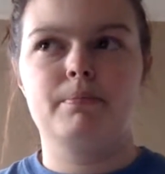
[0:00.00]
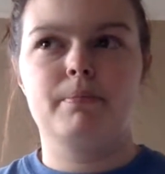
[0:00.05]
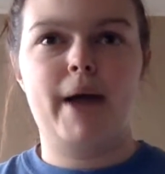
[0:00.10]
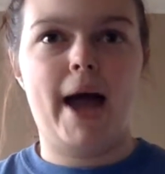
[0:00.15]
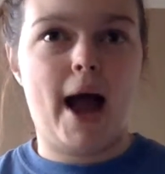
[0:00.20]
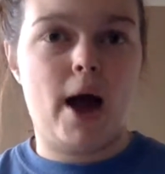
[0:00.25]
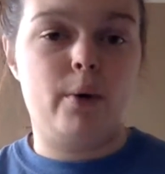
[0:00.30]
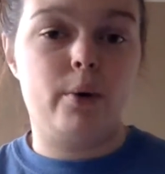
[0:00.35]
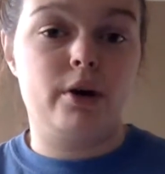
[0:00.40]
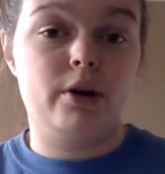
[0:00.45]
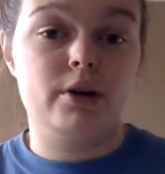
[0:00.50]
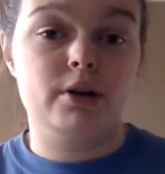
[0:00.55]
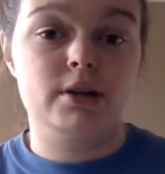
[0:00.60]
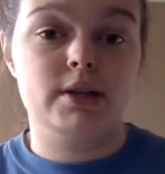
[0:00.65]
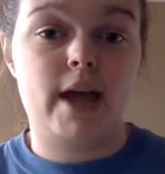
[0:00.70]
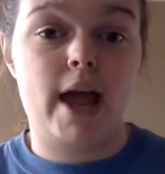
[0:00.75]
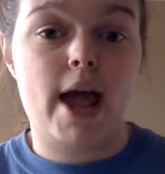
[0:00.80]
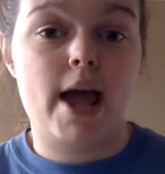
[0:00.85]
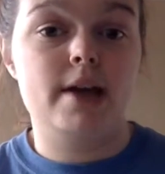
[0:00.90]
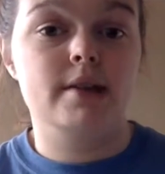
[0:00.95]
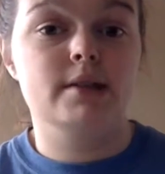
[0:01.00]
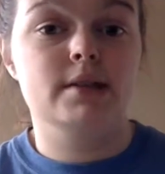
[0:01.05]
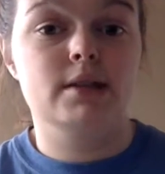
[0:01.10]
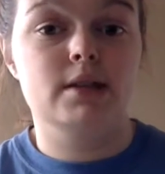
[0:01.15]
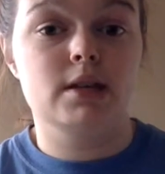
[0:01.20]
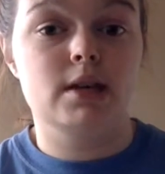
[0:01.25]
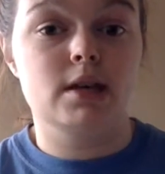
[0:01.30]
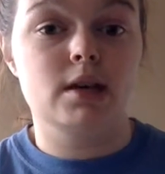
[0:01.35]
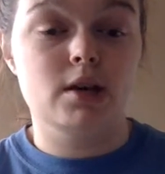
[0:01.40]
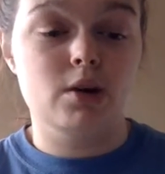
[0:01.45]
powers as
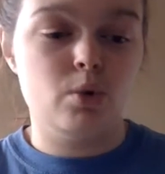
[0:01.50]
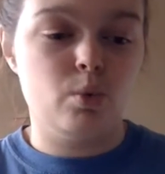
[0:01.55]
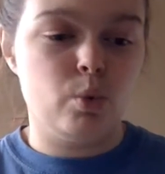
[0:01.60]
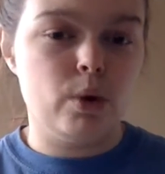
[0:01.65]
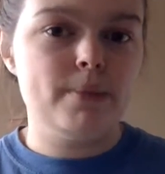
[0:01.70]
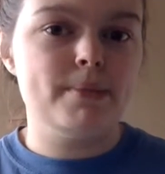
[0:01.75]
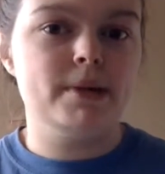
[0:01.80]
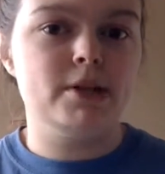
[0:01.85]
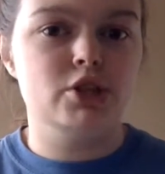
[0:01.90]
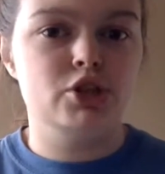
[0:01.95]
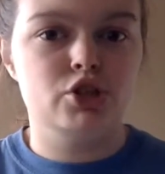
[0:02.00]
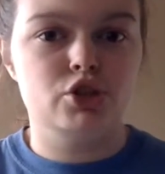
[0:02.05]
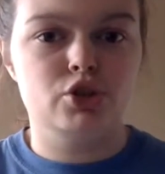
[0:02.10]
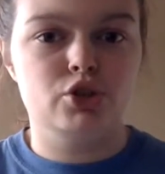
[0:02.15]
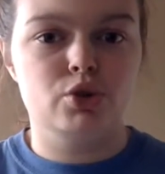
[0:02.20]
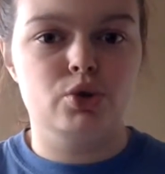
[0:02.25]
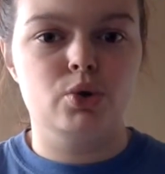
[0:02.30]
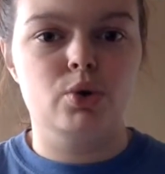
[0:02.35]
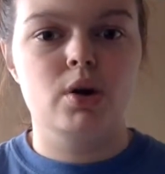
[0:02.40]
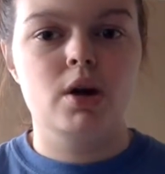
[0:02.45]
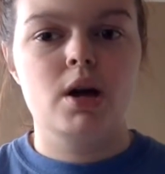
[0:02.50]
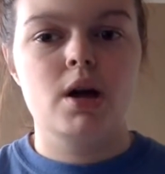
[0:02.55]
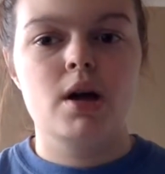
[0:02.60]
the women do,